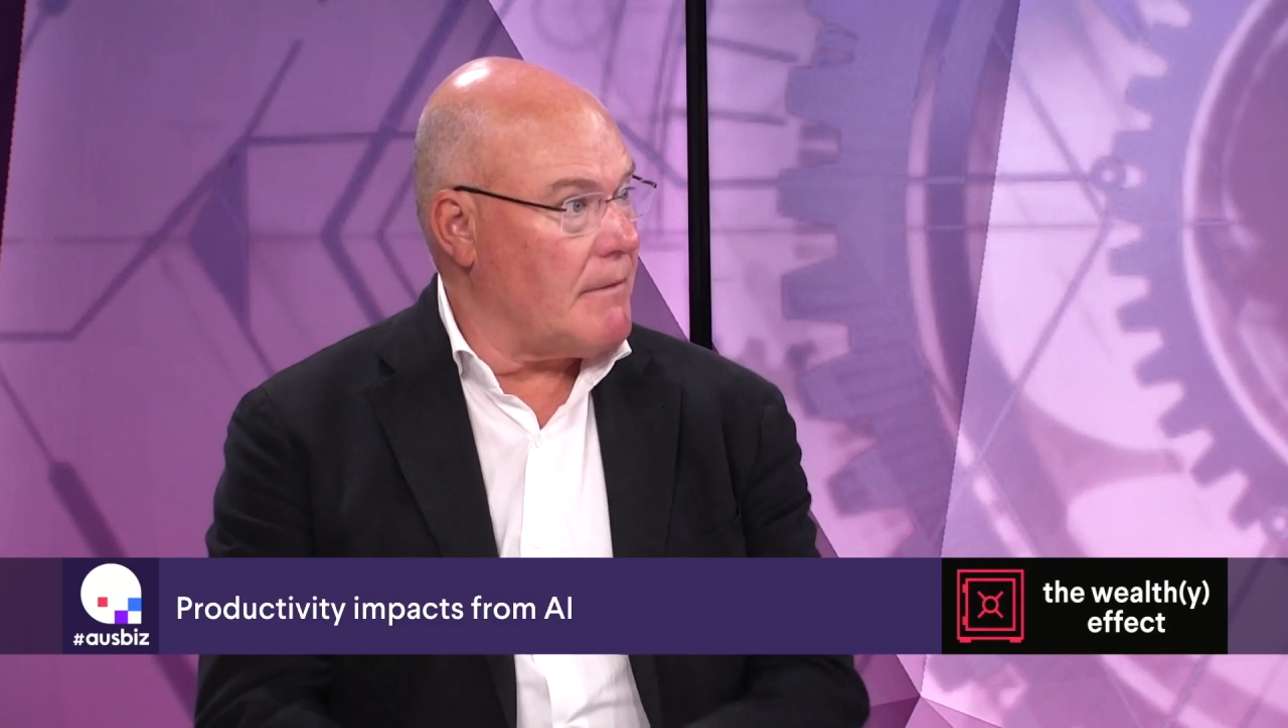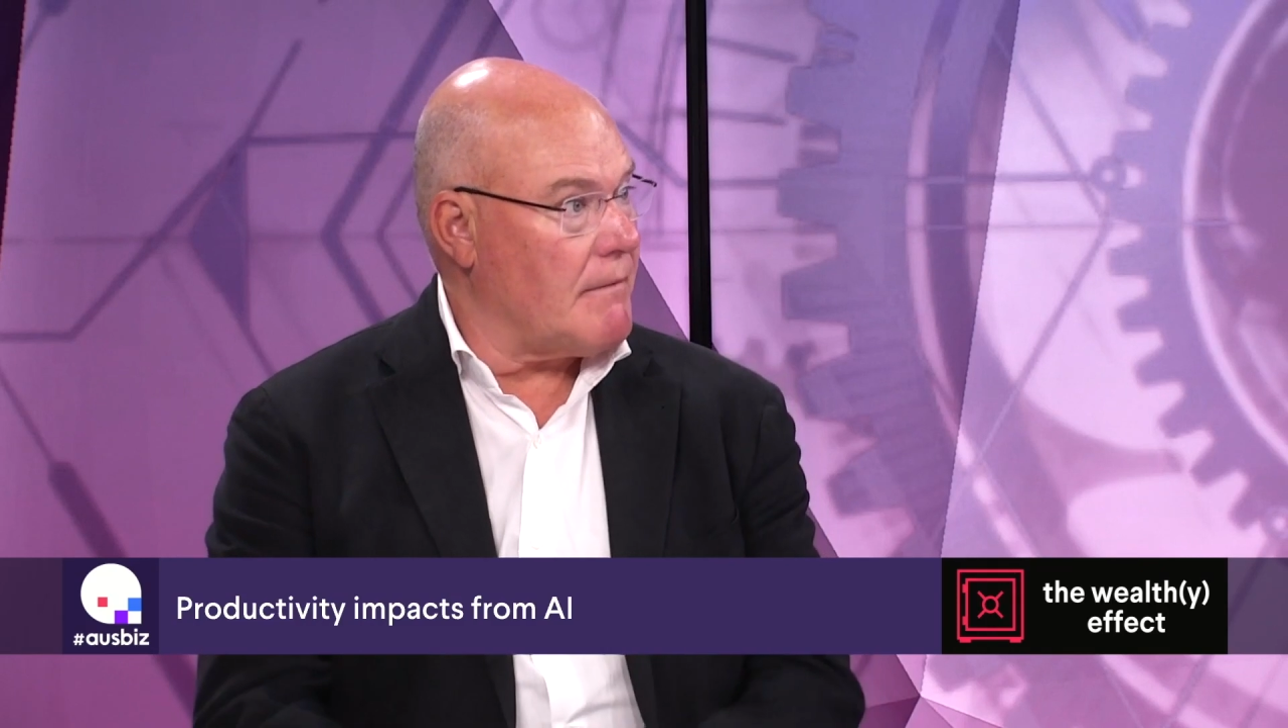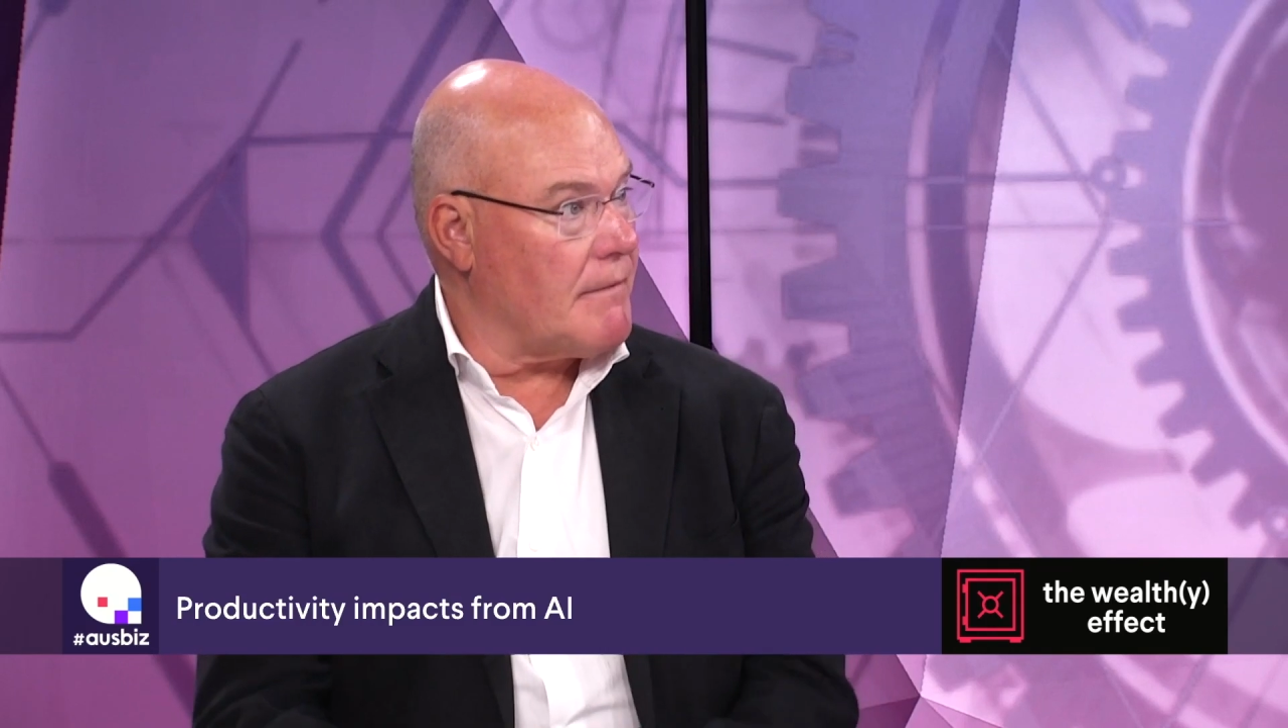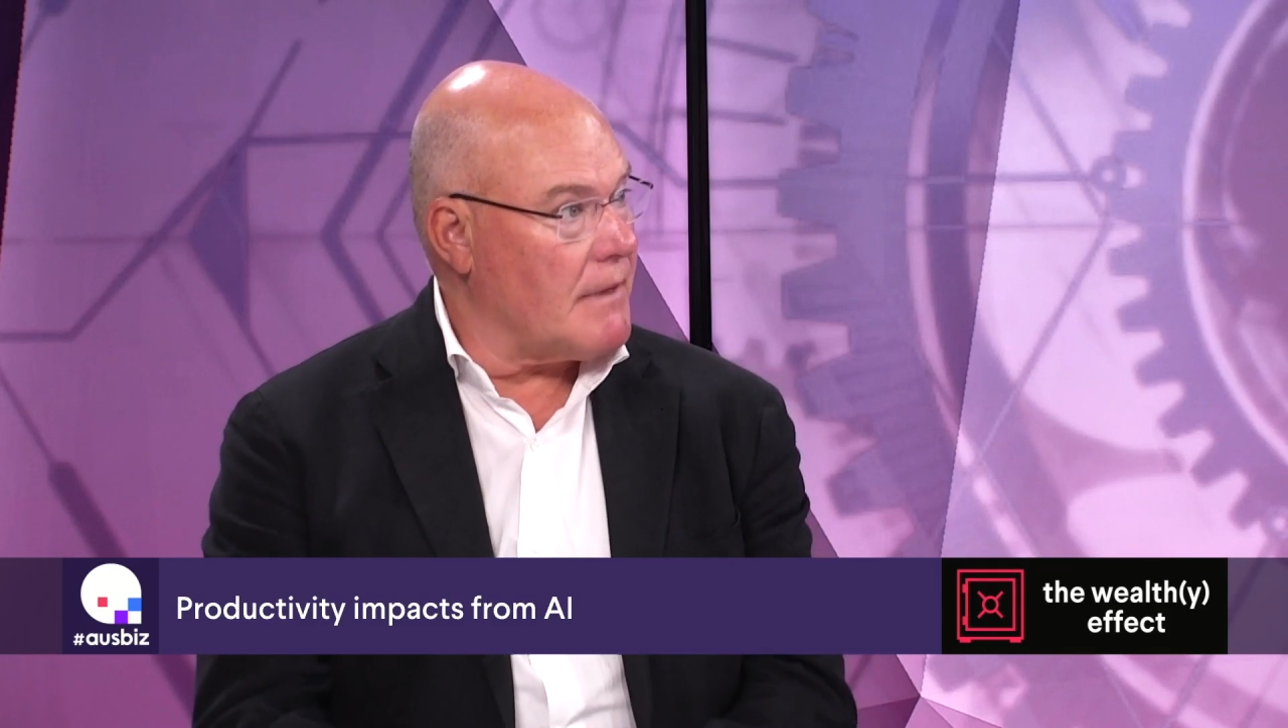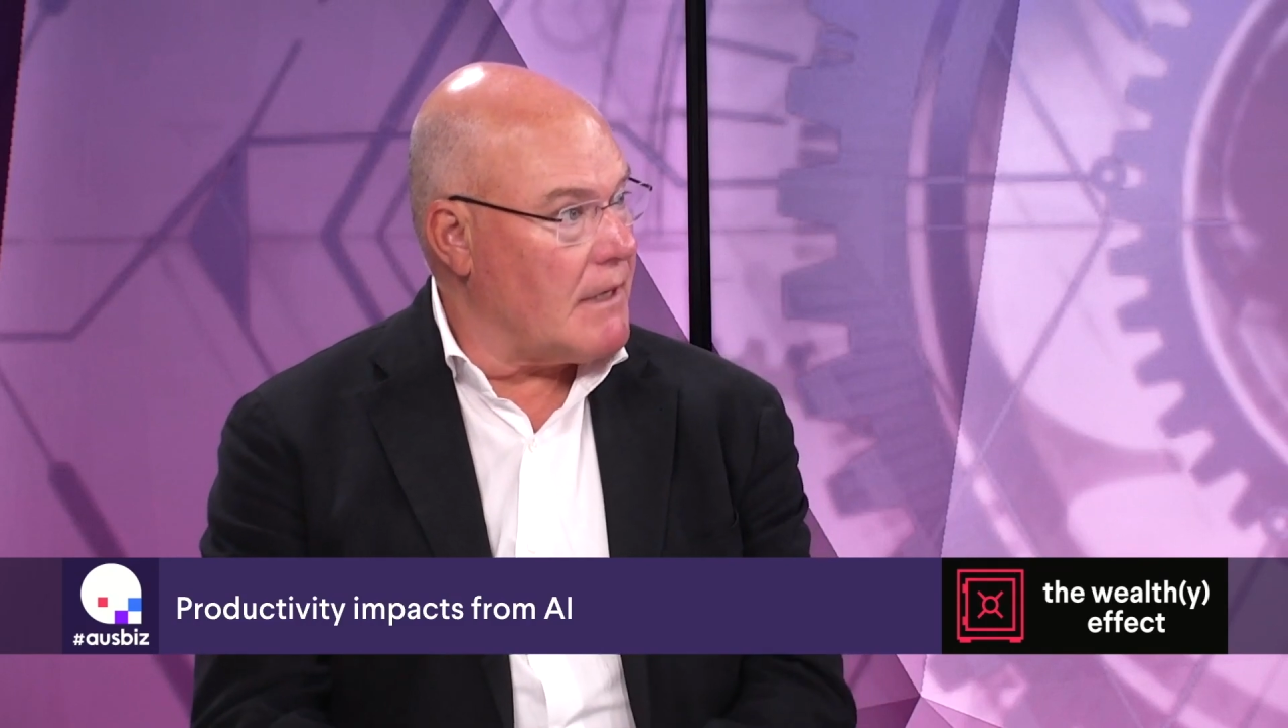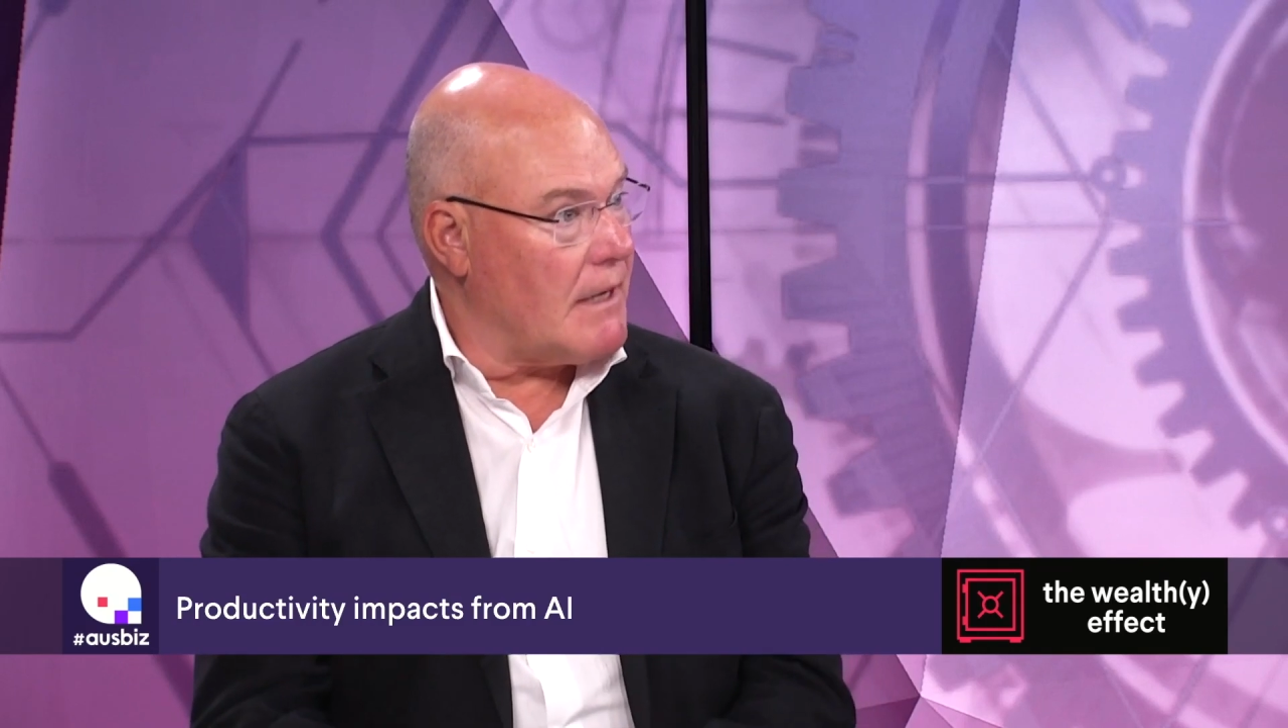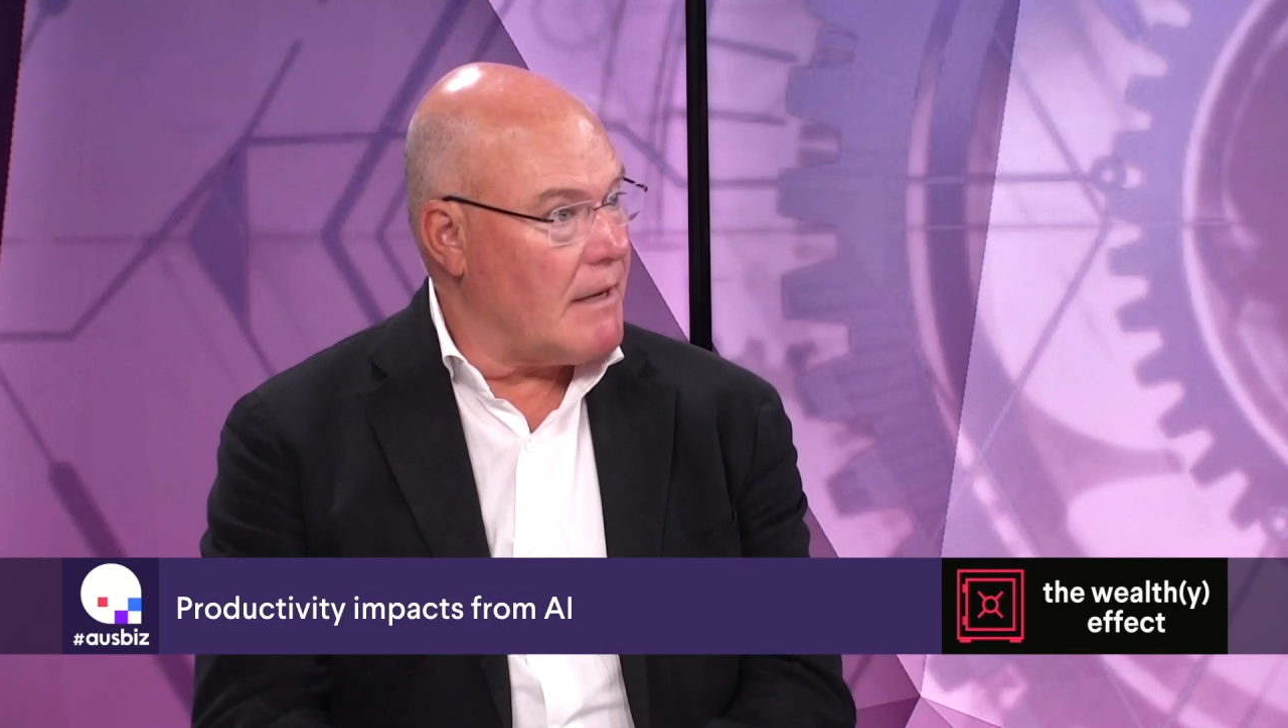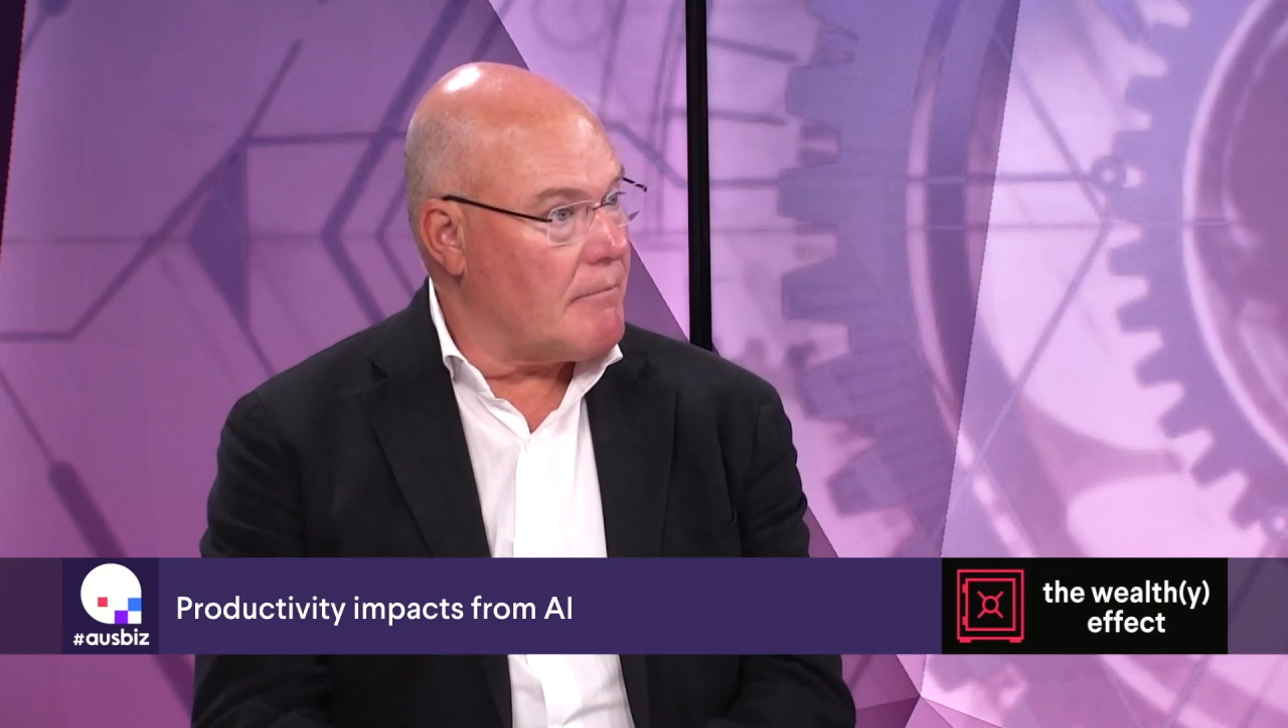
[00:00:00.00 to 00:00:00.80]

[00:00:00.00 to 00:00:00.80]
of the